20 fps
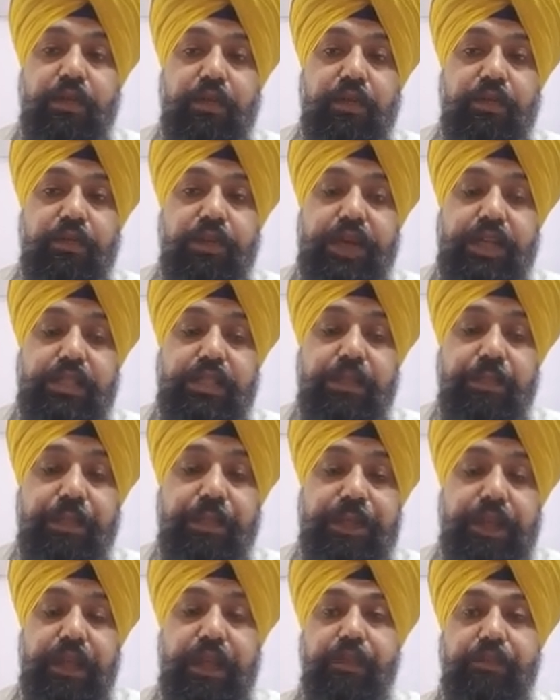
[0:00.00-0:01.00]
ways.
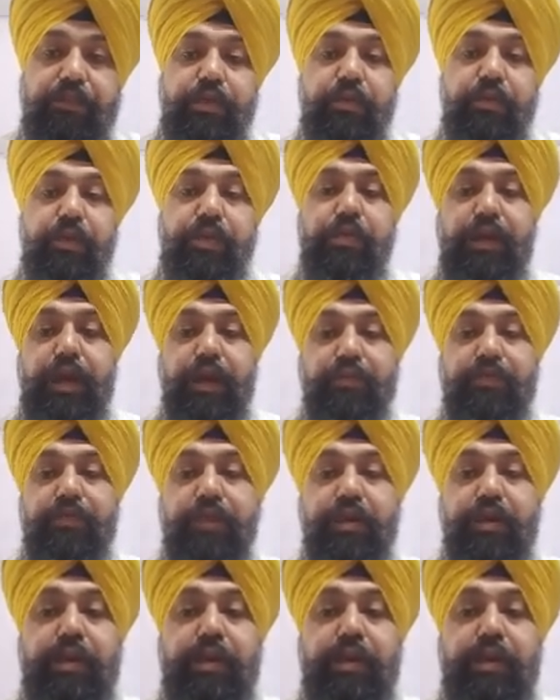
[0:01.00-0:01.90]
If you want to refer,